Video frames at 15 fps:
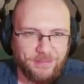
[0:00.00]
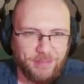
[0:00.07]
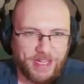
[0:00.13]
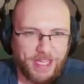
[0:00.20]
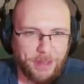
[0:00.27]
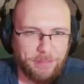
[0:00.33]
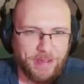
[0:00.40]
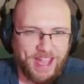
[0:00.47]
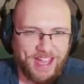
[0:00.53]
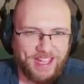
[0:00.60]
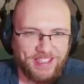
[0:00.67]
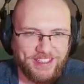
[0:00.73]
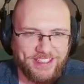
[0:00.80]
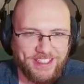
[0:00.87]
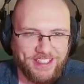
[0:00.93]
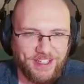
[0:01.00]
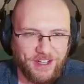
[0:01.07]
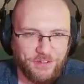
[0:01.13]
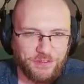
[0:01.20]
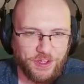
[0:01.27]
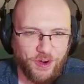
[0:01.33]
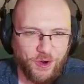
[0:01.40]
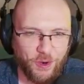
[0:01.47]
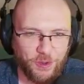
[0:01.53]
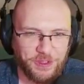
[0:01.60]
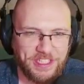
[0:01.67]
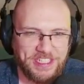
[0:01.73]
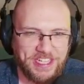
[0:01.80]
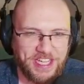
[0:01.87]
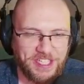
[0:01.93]
by a paladin of the
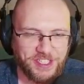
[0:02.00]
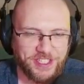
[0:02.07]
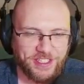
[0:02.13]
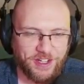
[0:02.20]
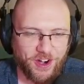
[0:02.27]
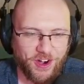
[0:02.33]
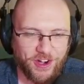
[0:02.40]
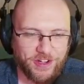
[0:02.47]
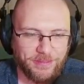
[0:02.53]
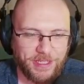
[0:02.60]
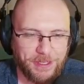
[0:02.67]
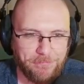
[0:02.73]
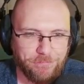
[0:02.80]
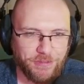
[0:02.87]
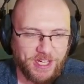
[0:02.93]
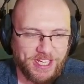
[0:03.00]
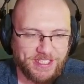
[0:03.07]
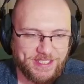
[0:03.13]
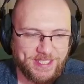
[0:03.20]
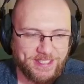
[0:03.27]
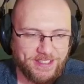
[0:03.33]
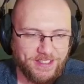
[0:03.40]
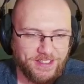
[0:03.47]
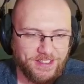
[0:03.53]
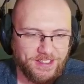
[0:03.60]
Holy Nation army. But